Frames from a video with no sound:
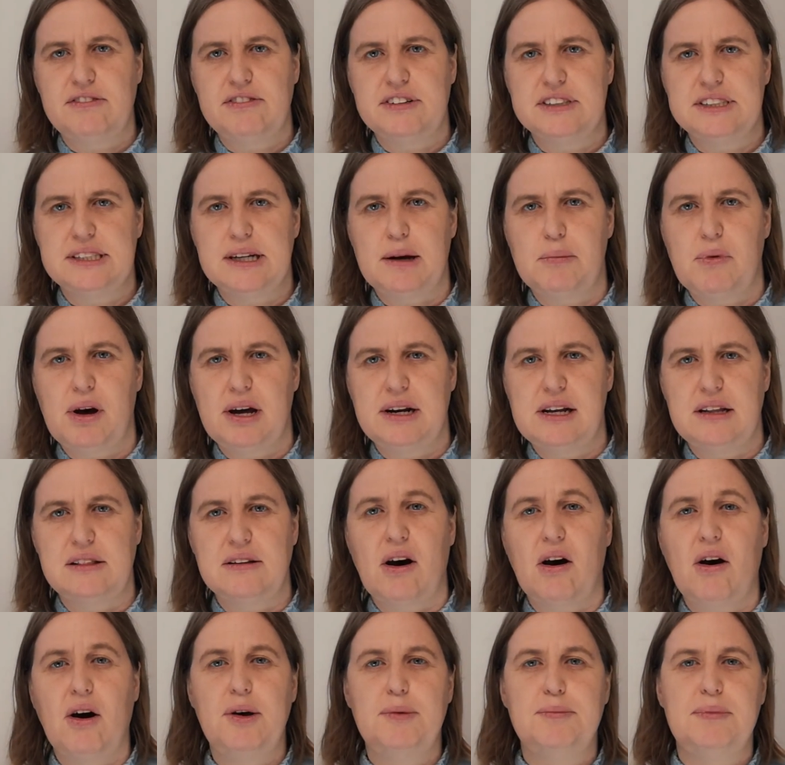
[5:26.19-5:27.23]
for someone in
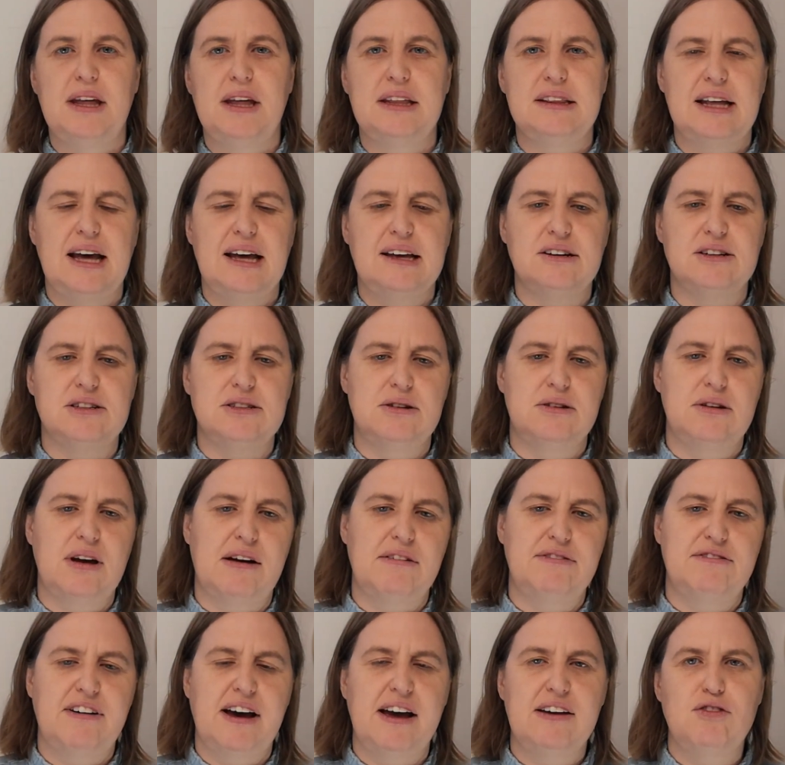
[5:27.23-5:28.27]
the hope that they could do a
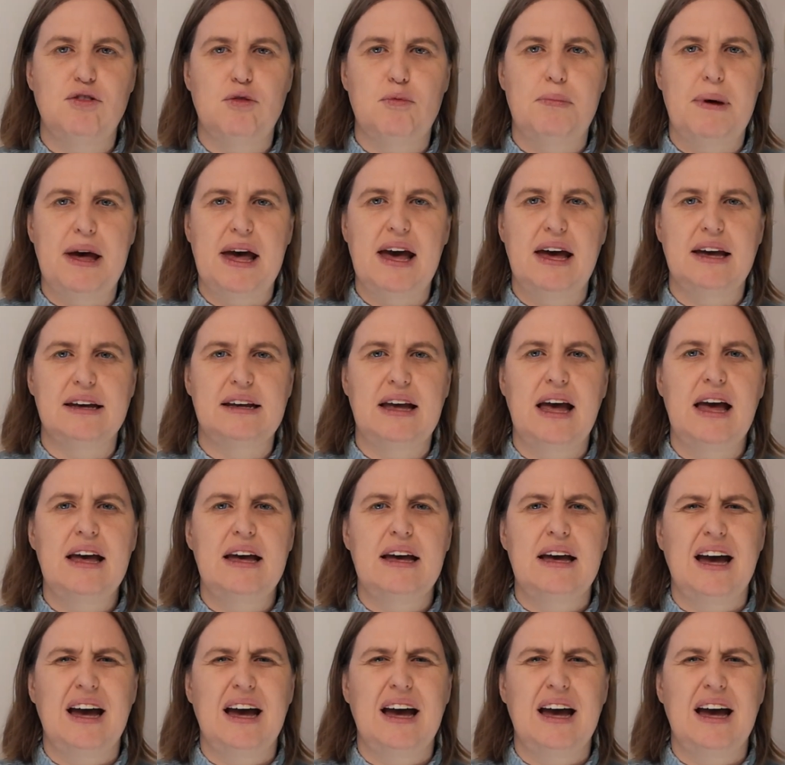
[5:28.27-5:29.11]
favour back.